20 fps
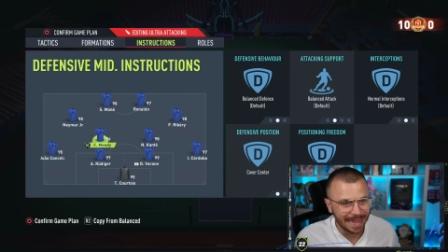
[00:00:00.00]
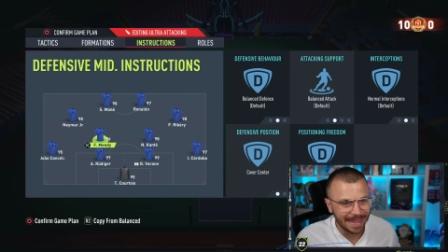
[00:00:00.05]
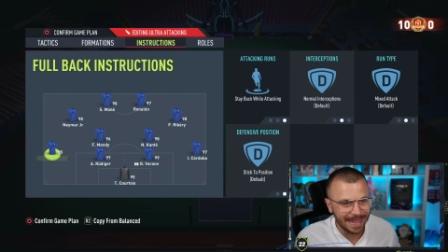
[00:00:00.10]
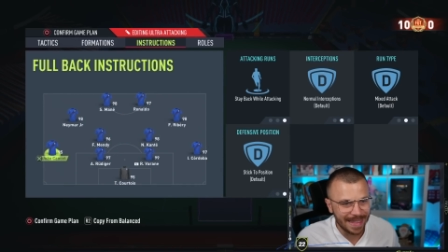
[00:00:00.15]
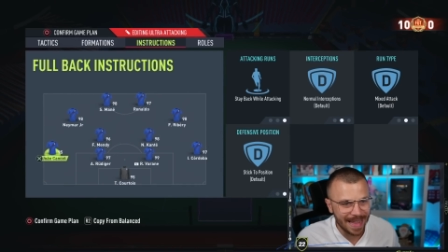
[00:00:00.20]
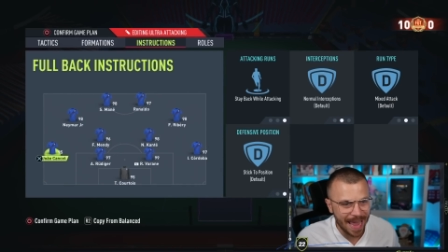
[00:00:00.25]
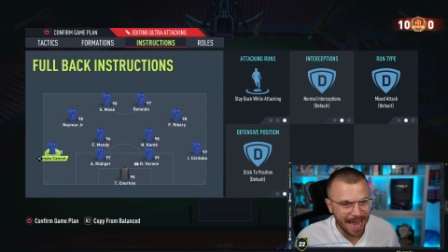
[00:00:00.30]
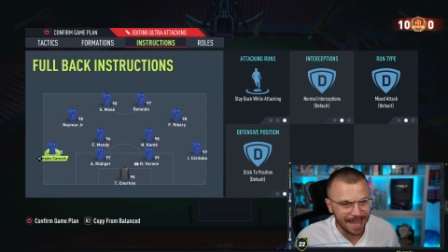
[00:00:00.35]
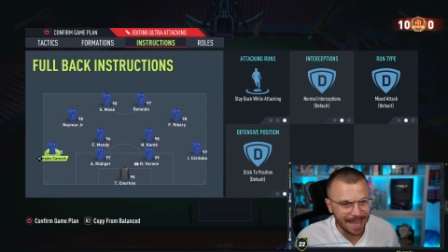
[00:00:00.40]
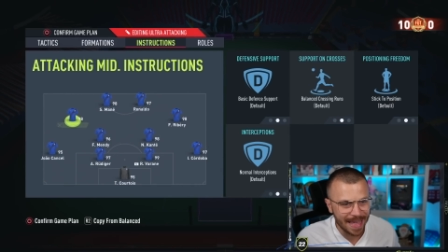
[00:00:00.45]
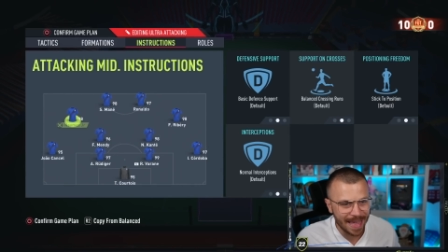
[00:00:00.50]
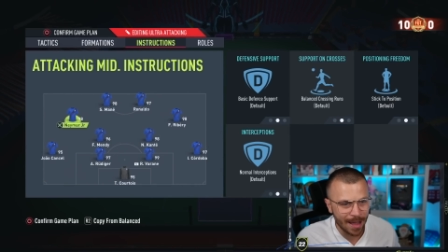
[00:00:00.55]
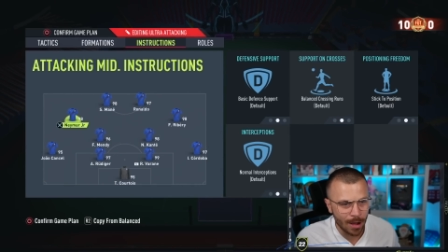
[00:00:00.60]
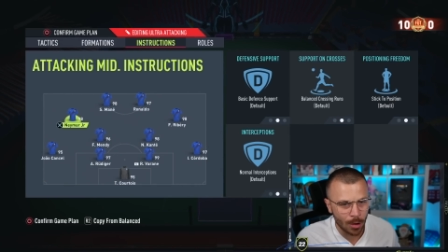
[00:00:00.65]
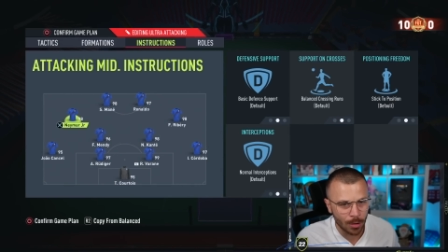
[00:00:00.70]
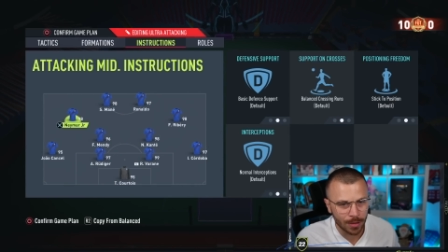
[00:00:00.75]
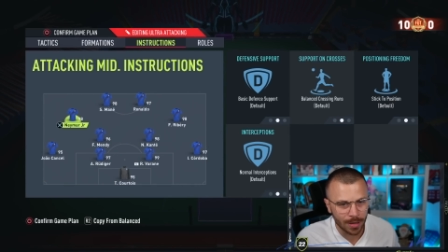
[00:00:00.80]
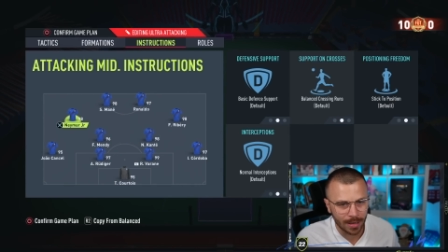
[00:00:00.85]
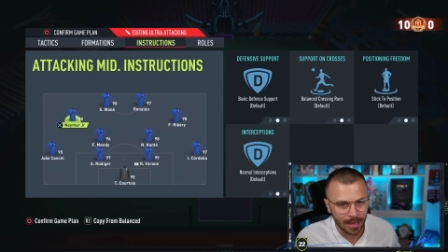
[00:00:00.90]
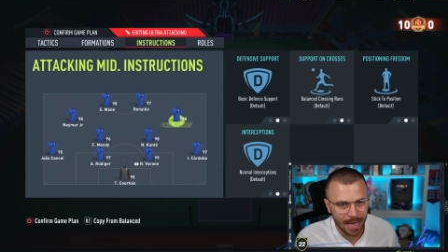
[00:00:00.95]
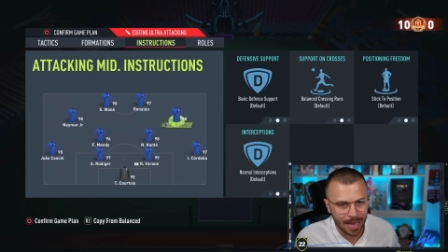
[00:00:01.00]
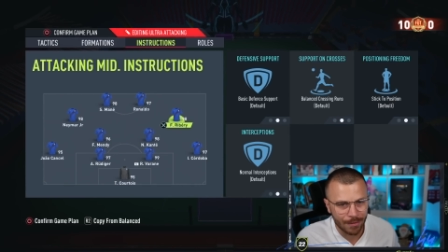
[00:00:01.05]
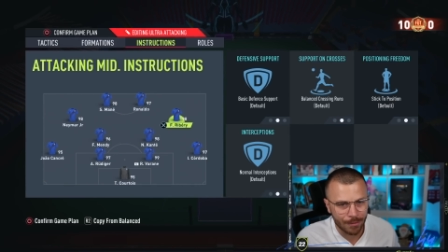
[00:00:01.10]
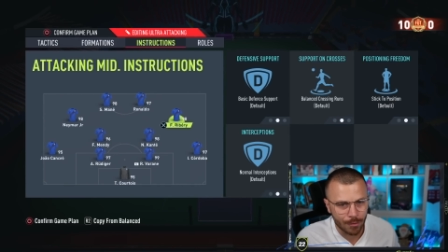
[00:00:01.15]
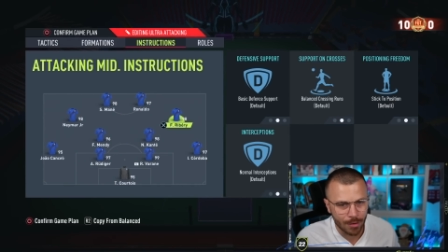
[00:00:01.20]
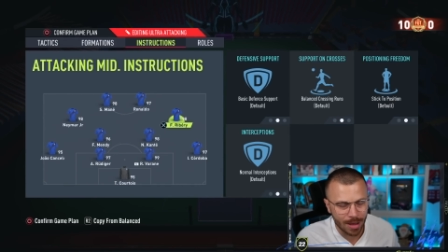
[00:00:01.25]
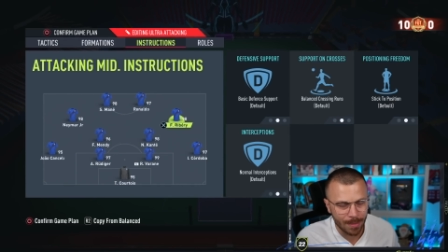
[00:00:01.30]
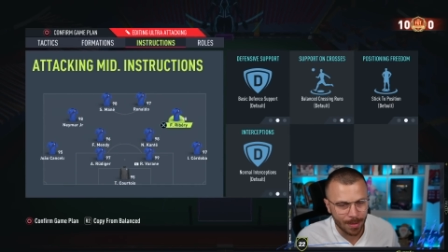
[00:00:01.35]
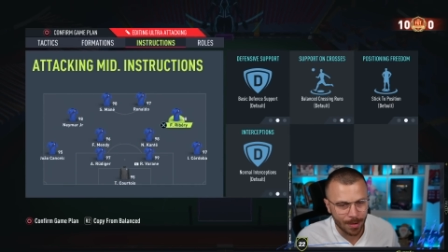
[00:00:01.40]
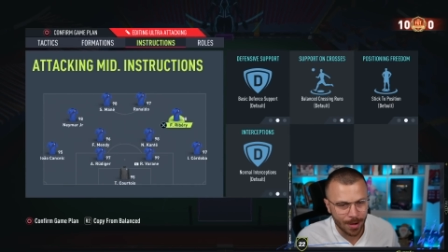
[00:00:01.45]
Nene on the
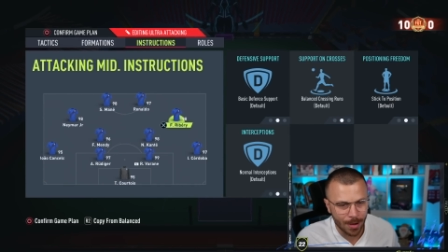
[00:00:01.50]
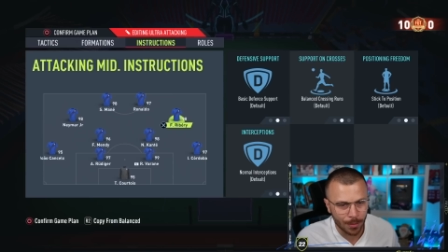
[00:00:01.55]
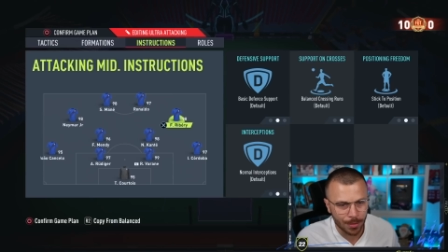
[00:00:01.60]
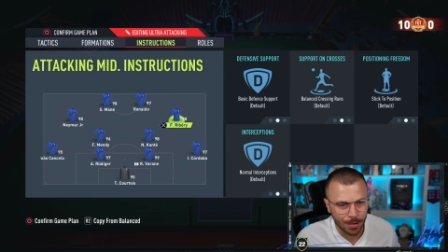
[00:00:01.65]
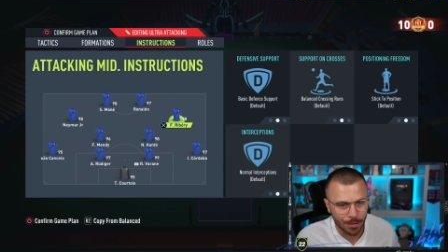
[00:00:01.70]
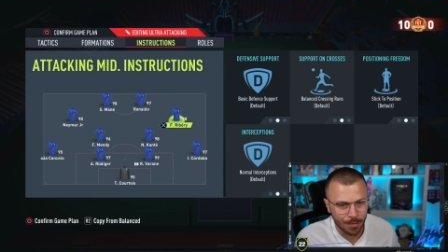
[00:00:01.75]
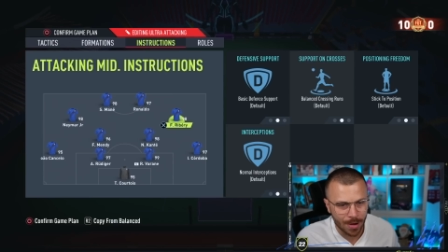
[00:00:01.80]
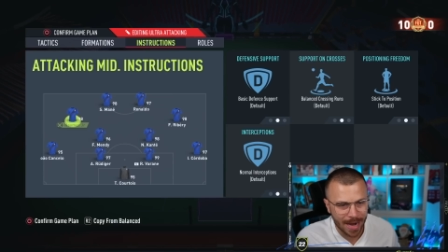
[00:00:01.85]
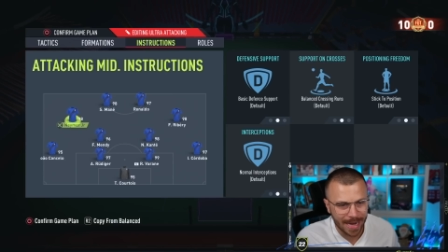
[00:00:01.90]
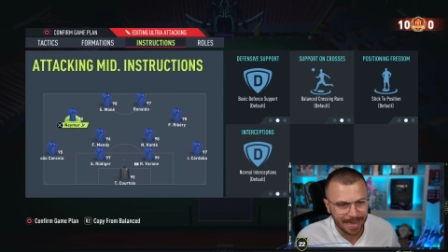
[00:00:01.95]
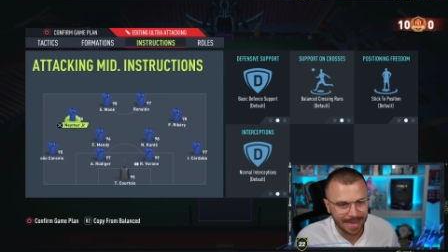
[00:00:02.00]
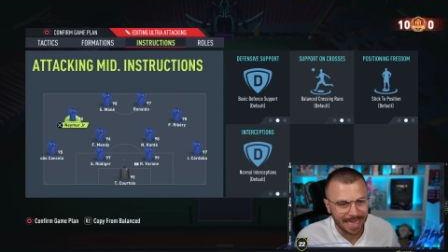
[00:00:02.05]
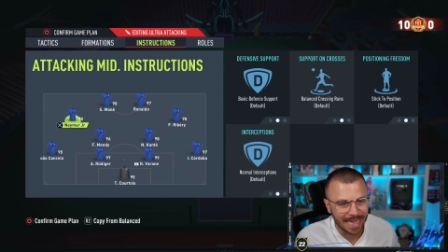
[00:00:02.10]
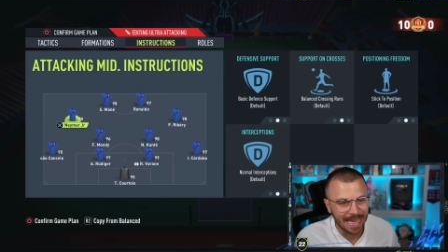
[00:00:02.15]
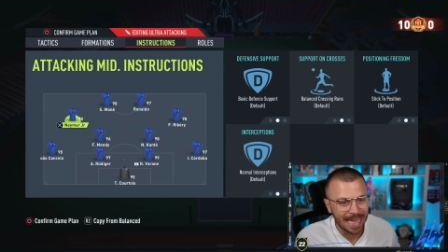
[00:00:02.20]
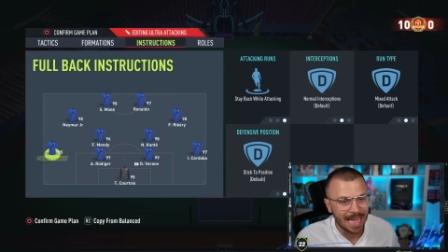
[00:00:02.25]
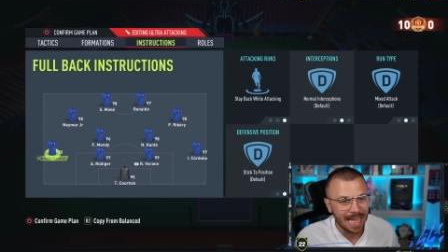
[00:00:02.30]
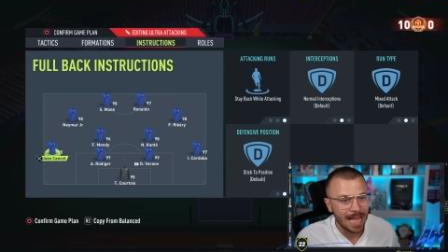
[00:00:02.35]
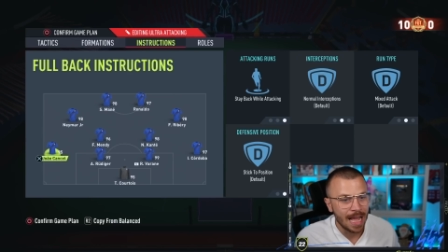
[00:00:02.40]
left, Ribéry on the right,